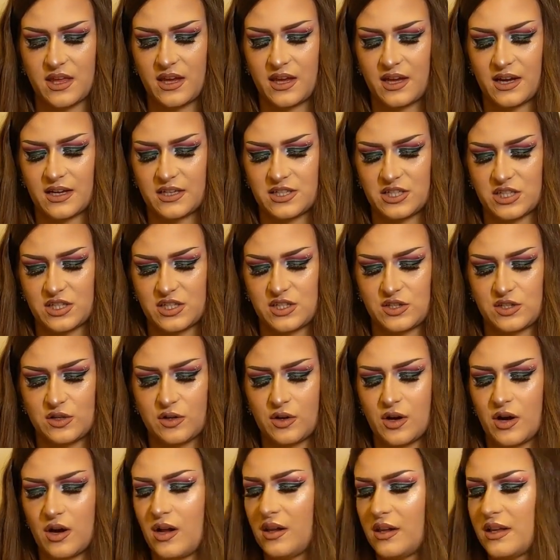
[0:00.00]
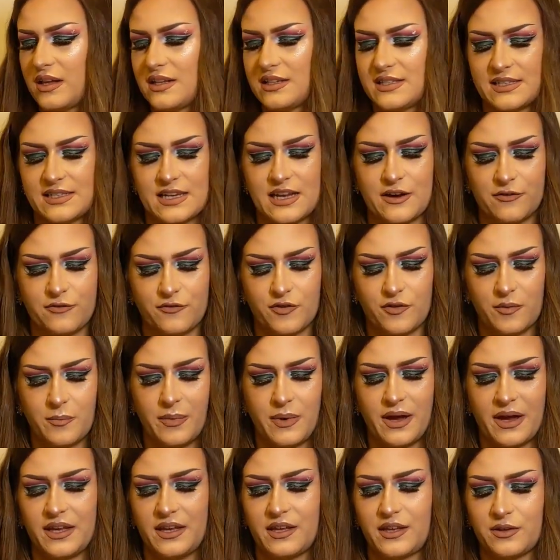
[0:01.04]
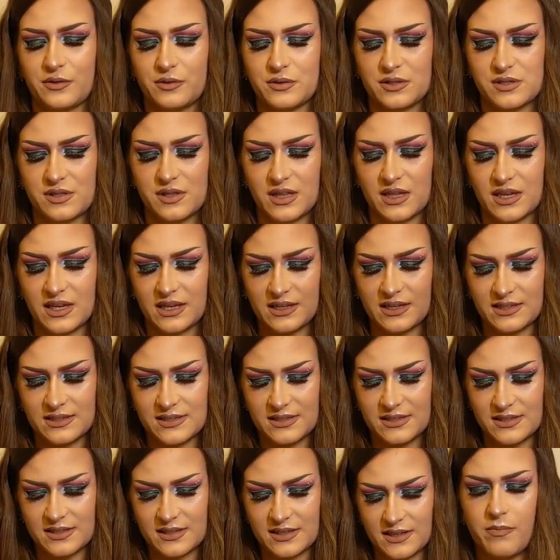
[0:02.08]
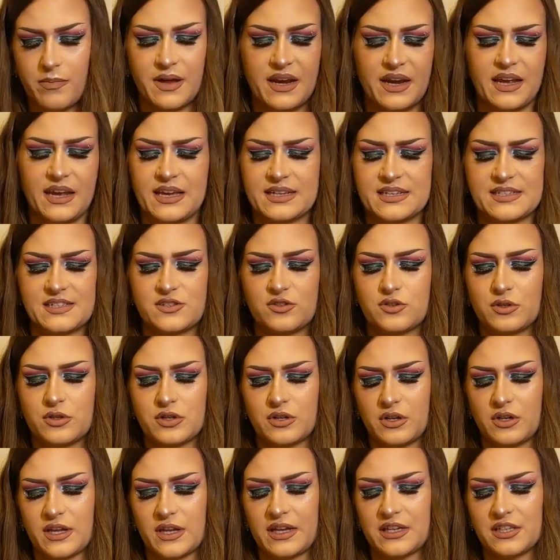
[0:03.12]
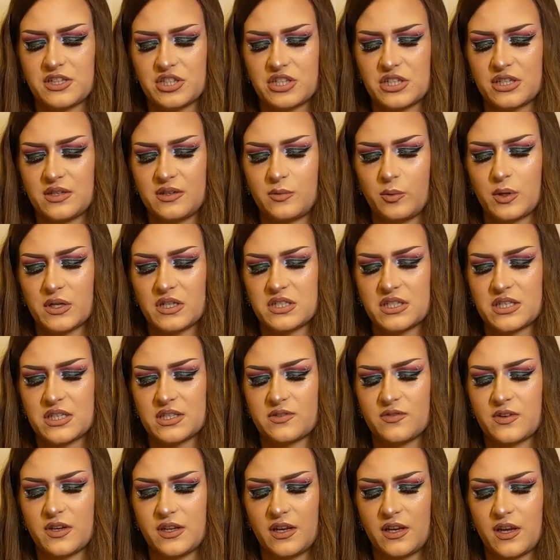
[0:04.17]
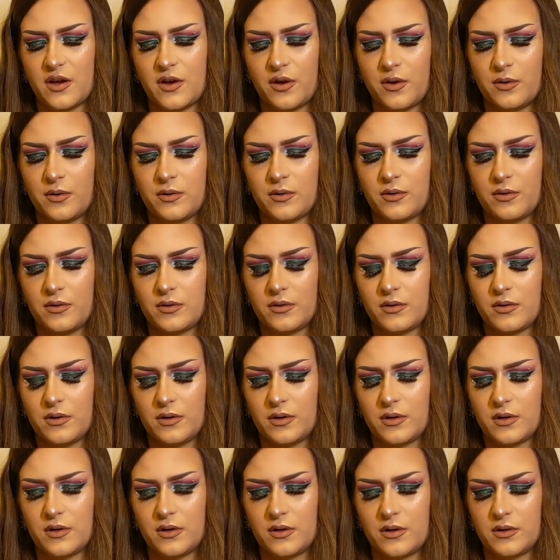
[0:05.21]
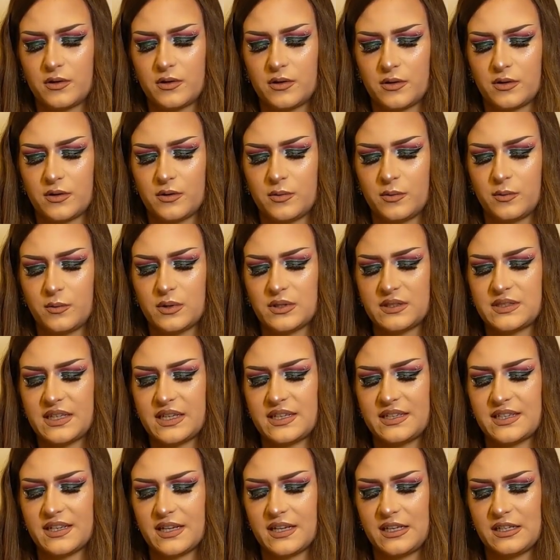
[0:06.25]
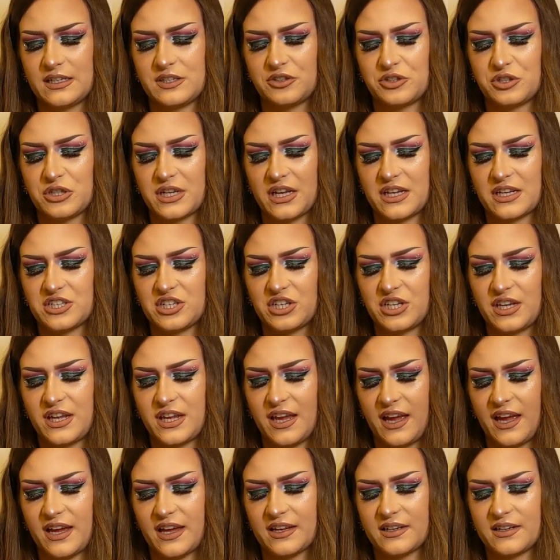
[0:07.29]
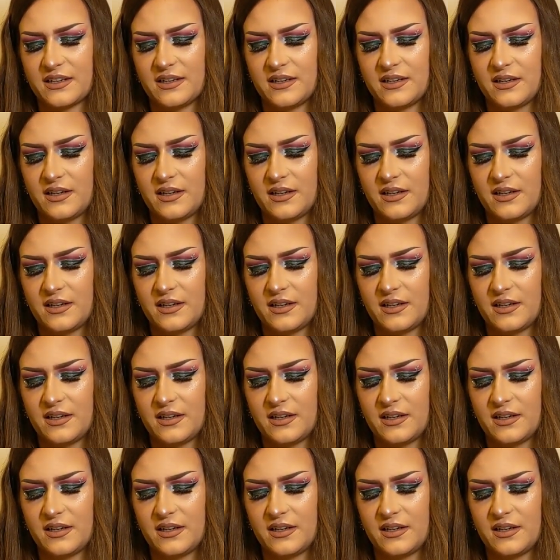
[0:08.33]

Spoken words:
think I just took all that stuff from my used things, but I guess sooner or later she'll watch this video. Once I tell her that she can,